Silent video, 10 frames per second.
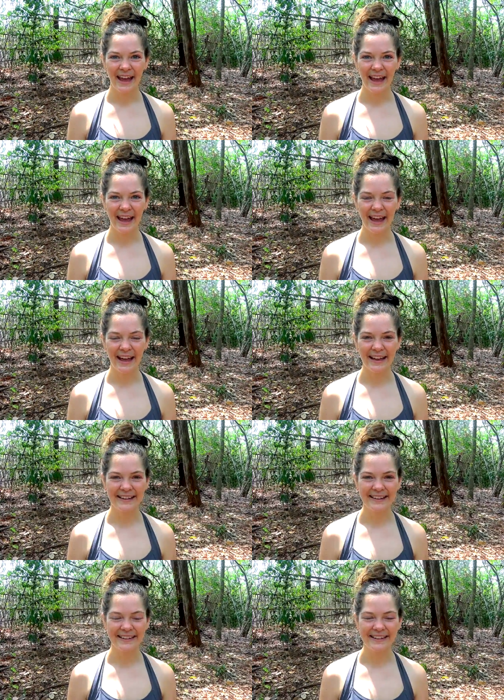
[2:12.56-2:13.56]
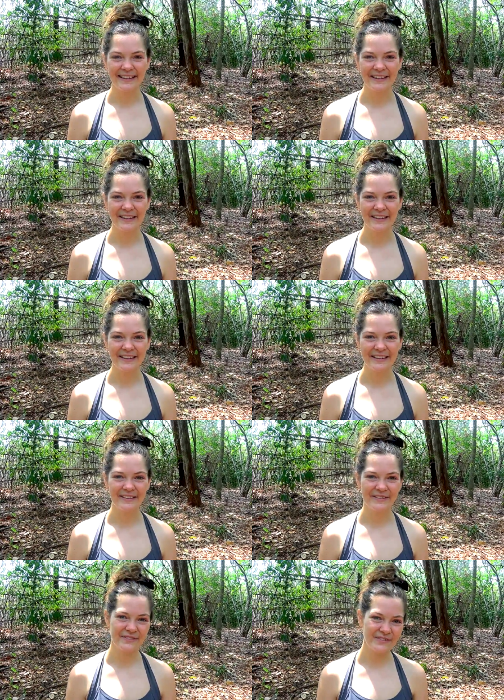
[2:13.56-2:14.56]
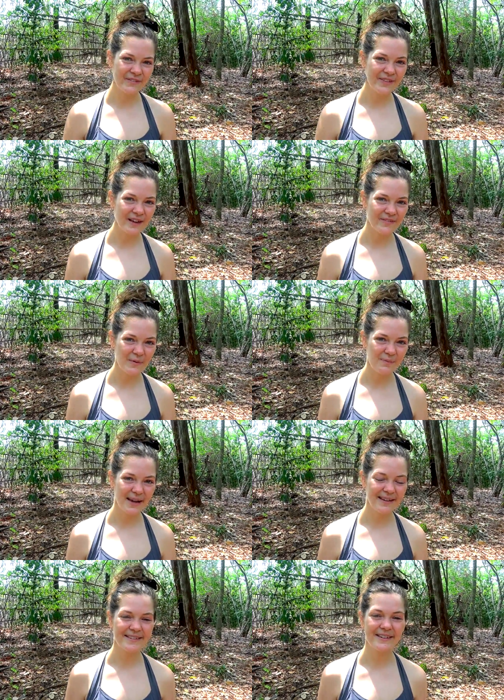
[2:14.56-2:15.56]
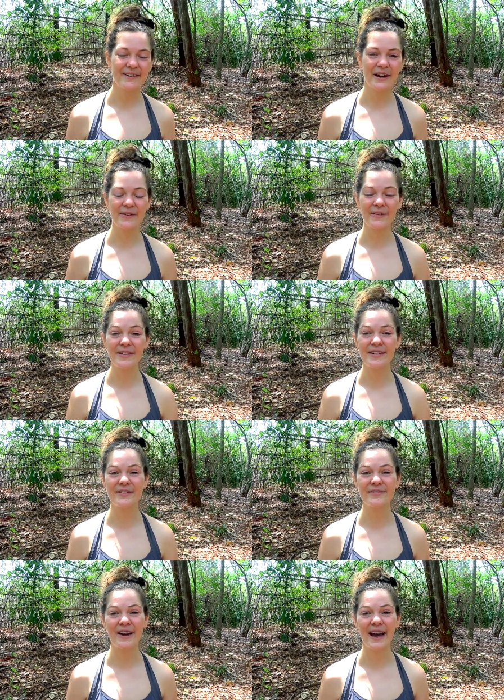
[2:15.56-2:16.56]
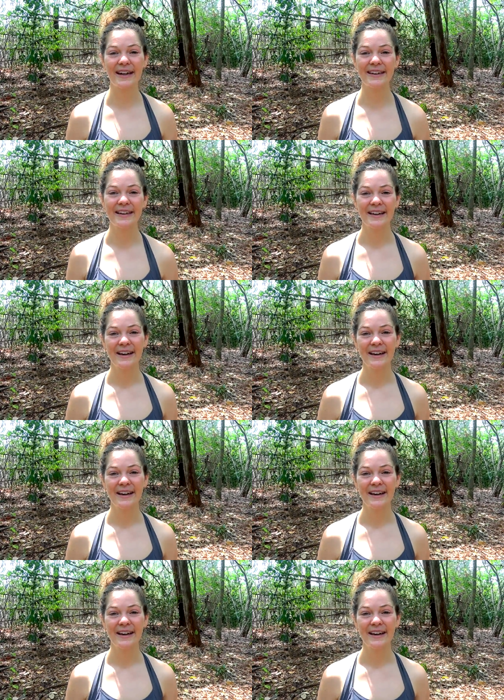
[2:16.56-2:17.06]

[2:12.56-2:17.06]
And uh, from that webpage, you can also find